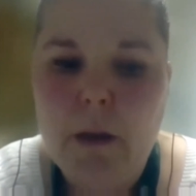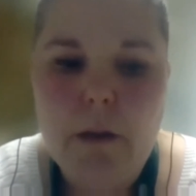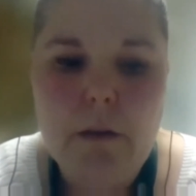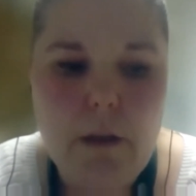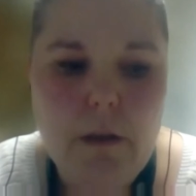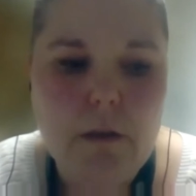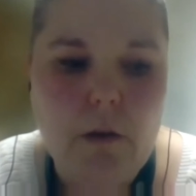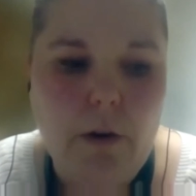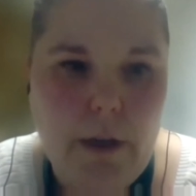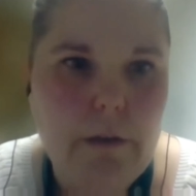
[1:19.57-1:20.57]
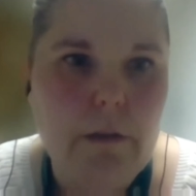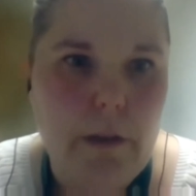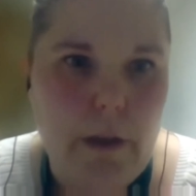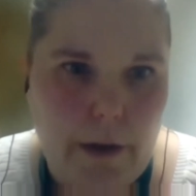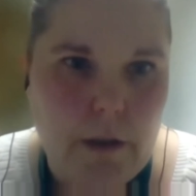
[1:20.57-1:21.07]
These are
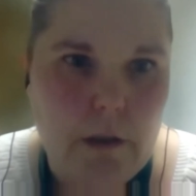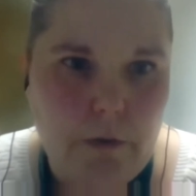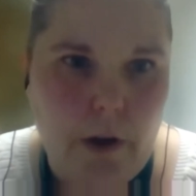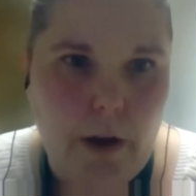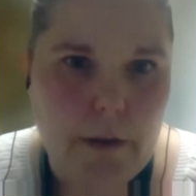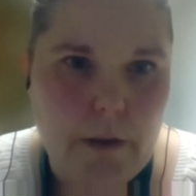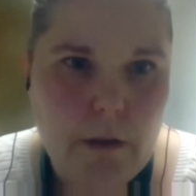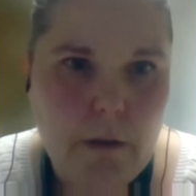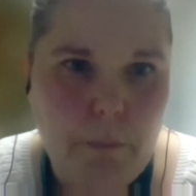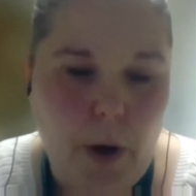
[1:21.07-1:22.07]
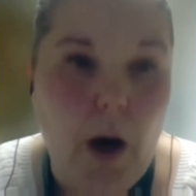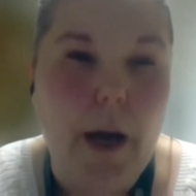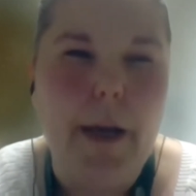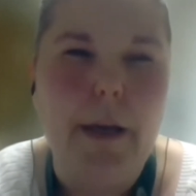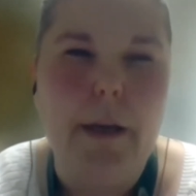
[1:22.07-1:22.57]
easily identified
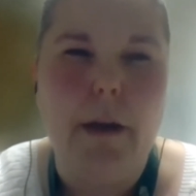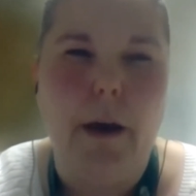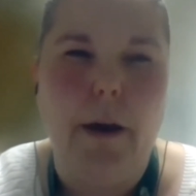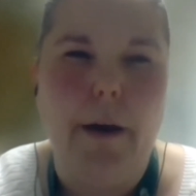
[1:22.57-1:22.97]
by